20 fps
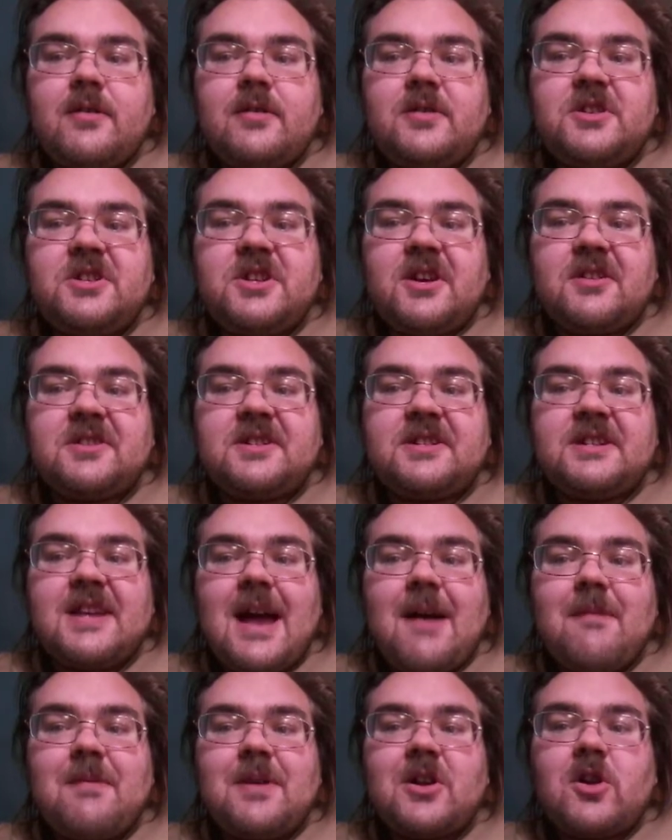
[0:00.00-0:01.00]
till
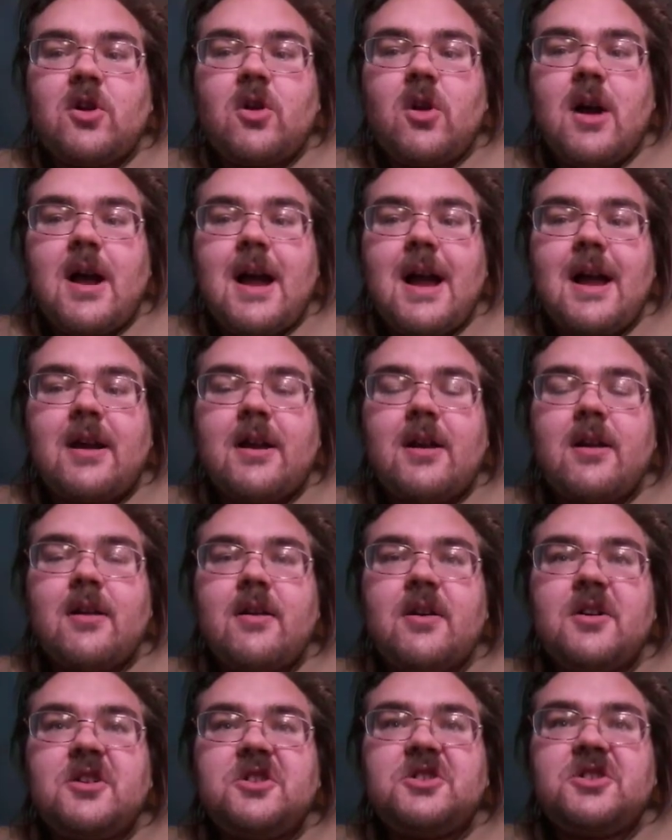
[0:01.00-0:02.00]
7 o'clock
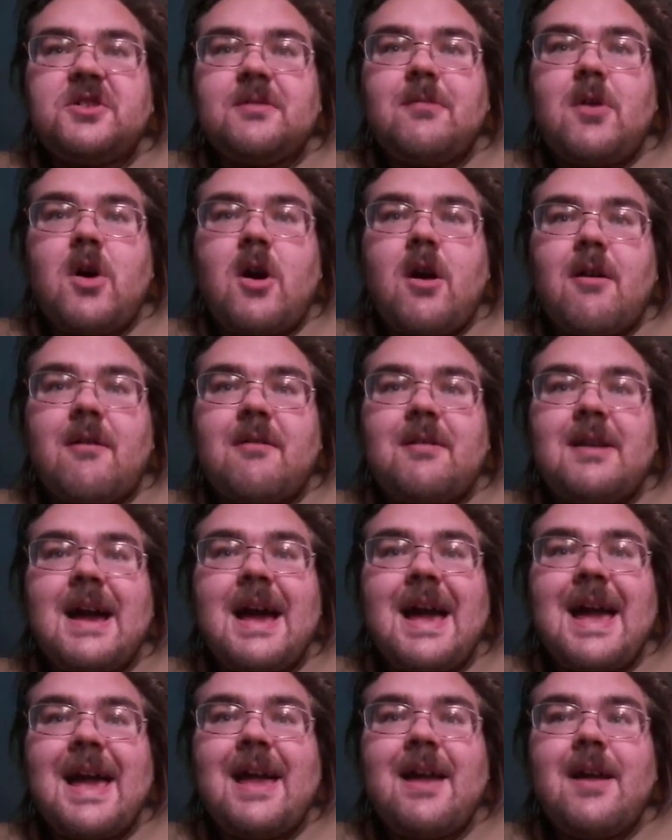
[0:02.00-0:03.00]
tomorrow
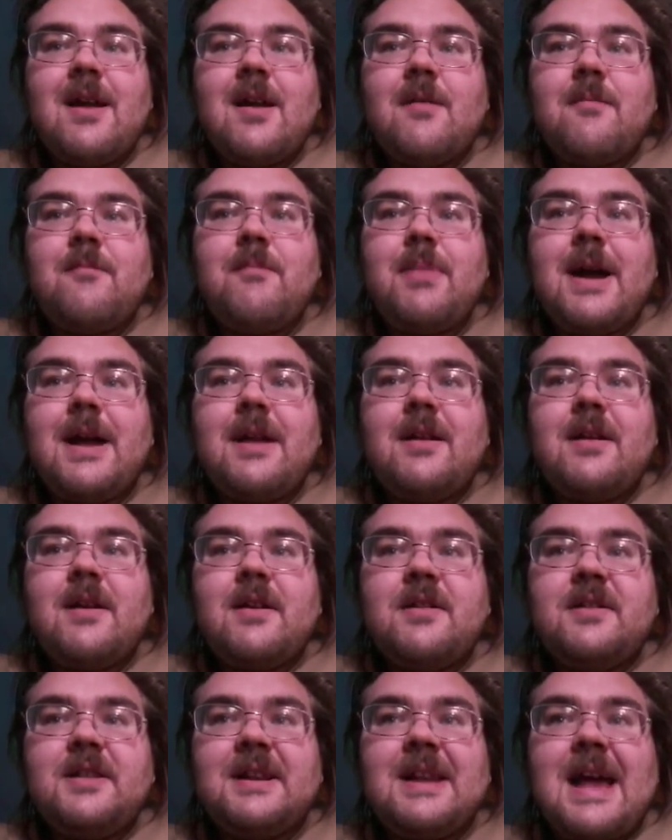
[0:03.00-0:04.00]
night. But
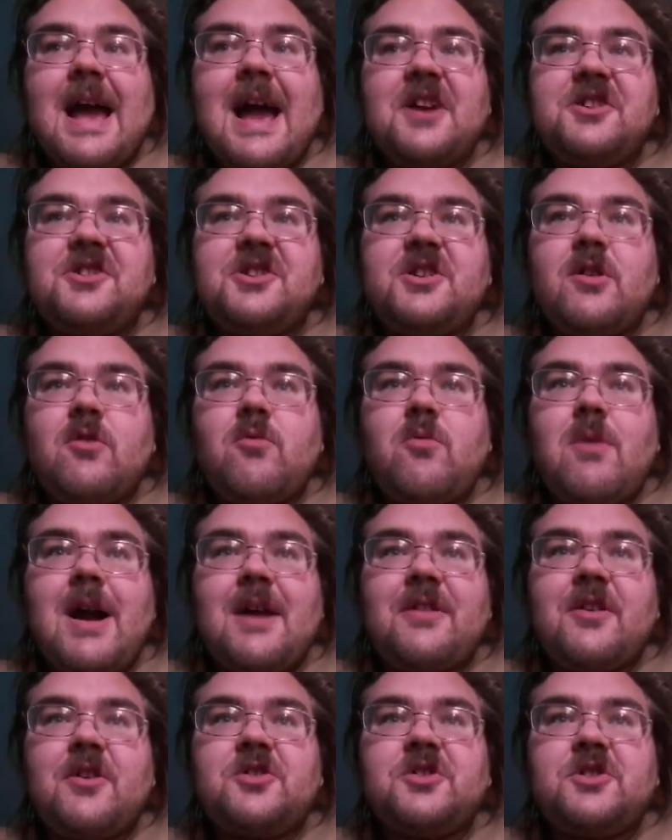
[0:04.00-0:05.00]
the National
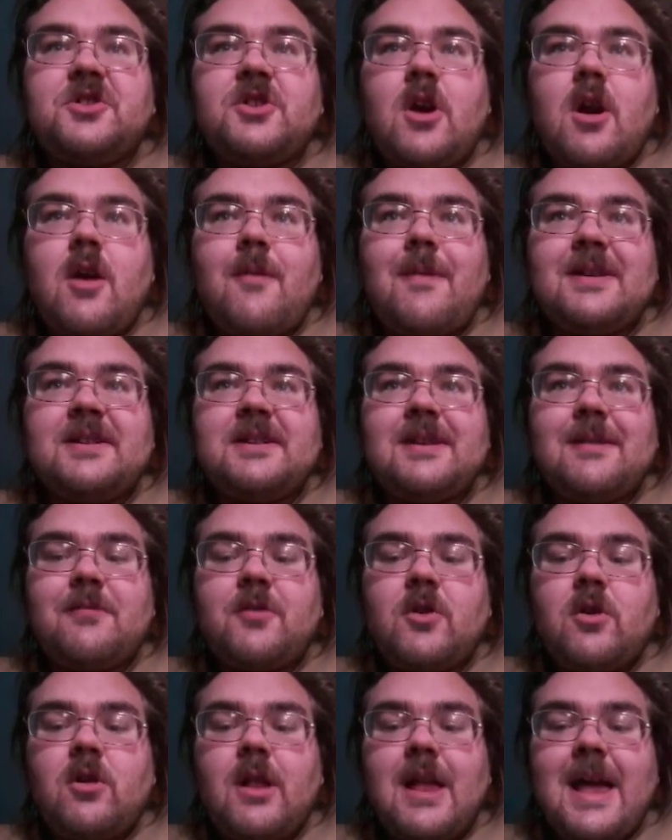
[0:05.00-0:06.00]
Weather Service
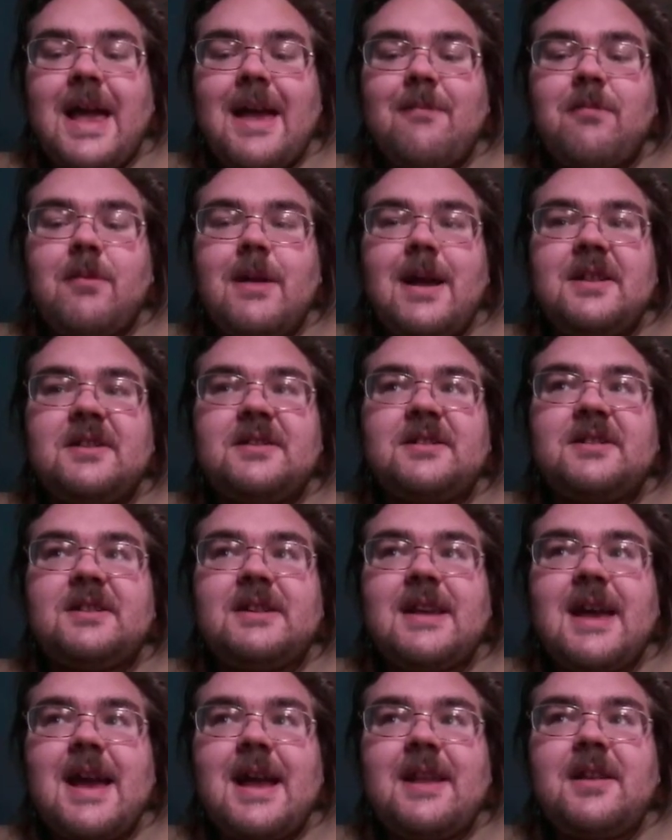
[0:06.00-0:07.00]
of Cleveland
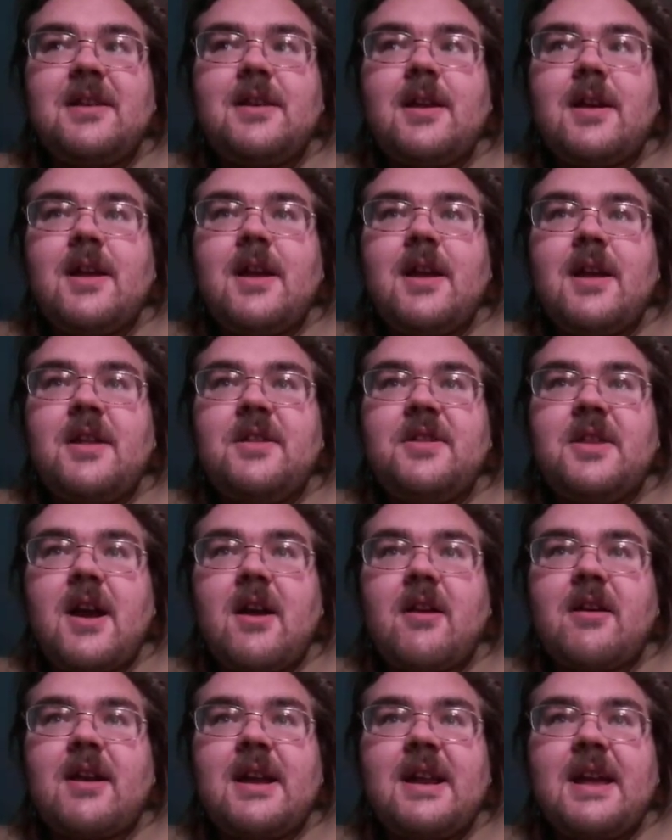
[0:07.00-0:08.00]
said
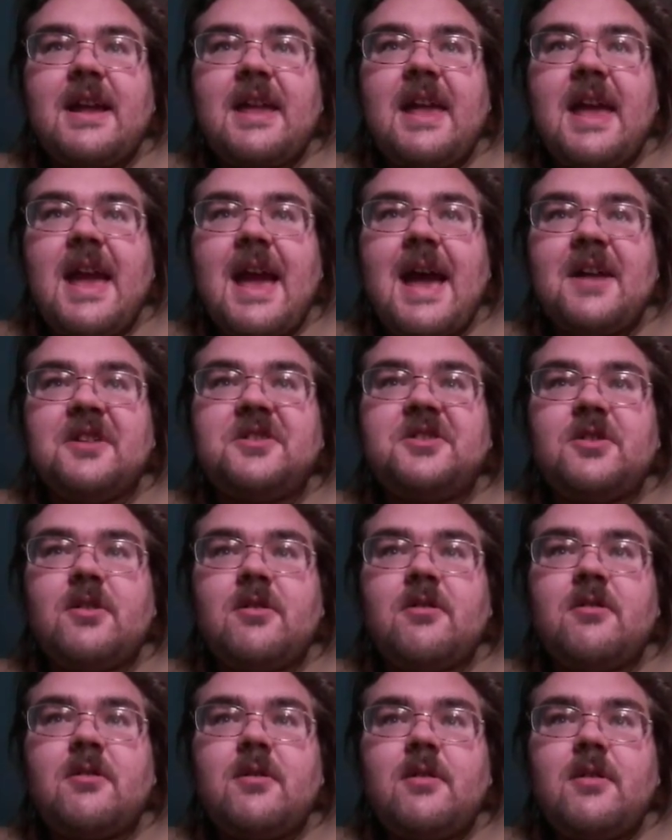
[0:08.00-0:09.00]
they're going to
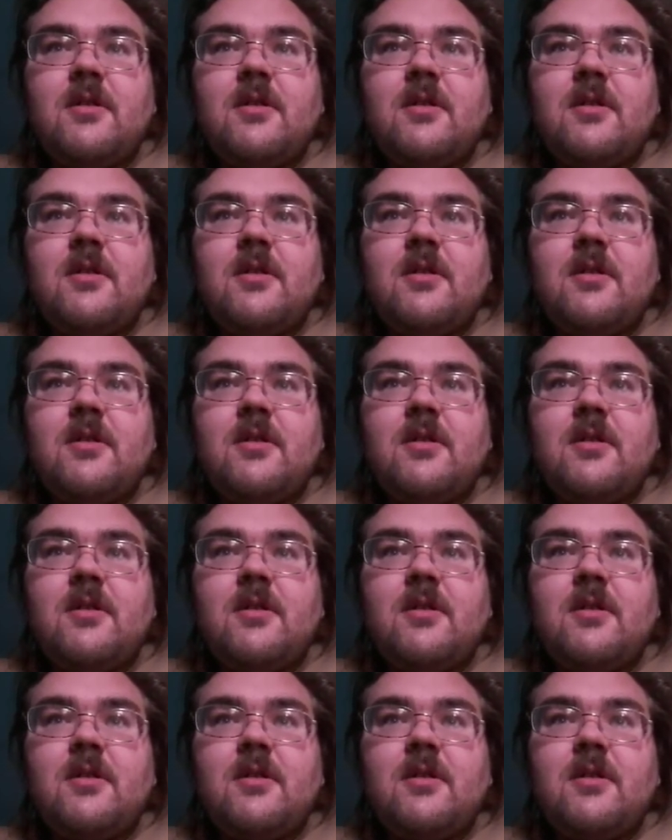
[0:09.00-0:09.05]
cancel